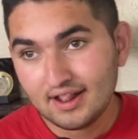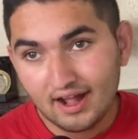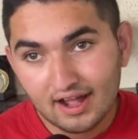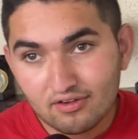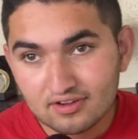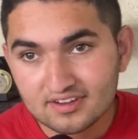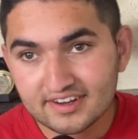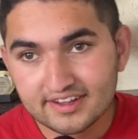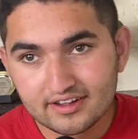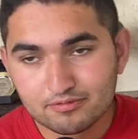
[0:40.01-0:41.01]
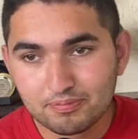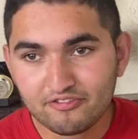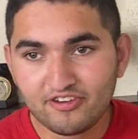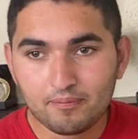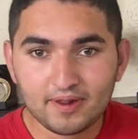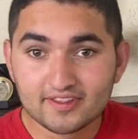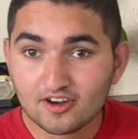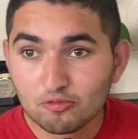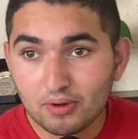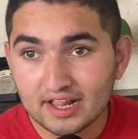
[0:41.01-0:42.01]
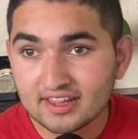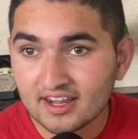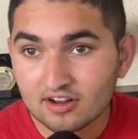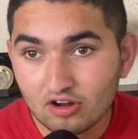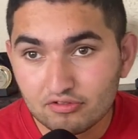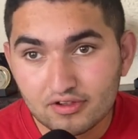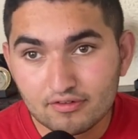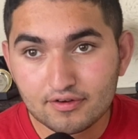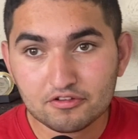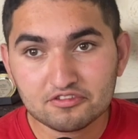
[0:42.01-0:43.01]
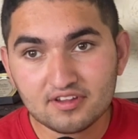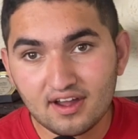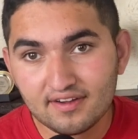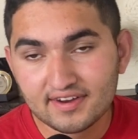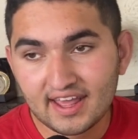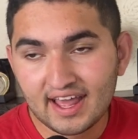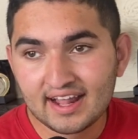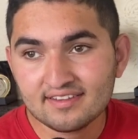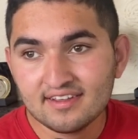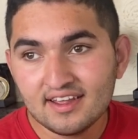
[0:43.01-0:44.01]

I honestly didn't, but fair play to Liverpool. I think they got a real, real star on their hands.